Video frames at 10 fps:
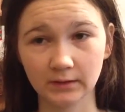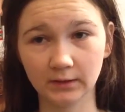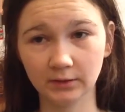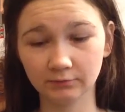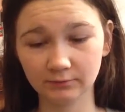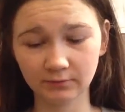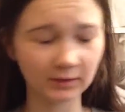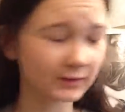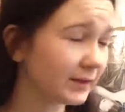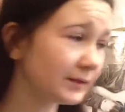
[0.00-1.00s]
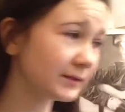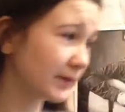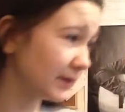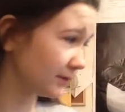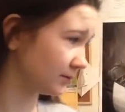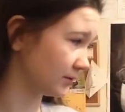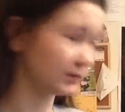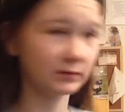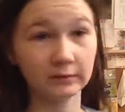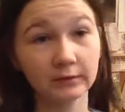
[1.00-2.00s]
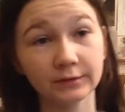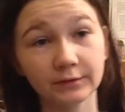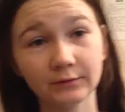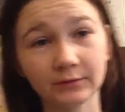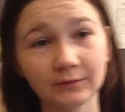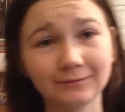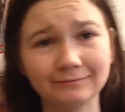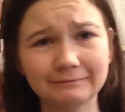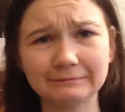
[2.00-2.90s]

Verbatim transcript: Oh, I didn't say, I don't know.